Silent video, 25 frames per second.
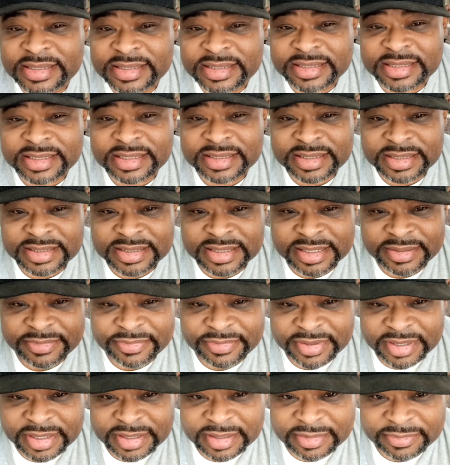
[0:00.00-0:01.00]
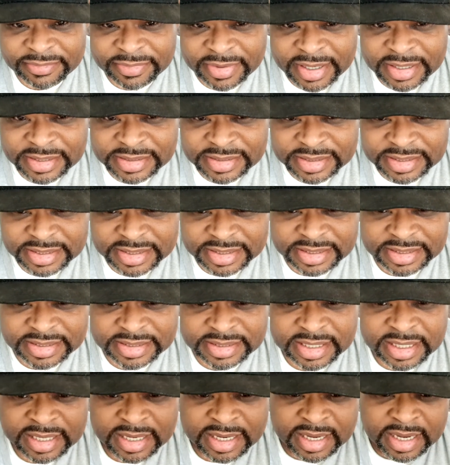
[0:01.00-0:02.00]
into different
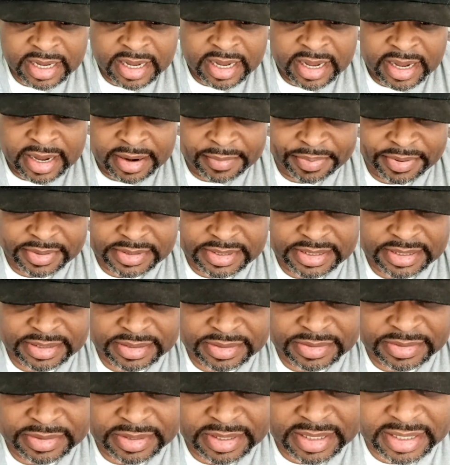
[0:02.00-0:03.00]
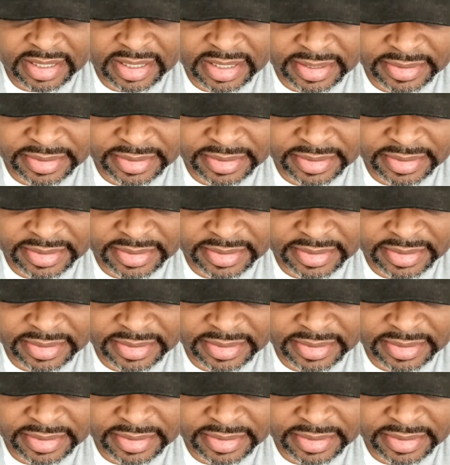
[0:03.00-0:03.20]
universities and pursue a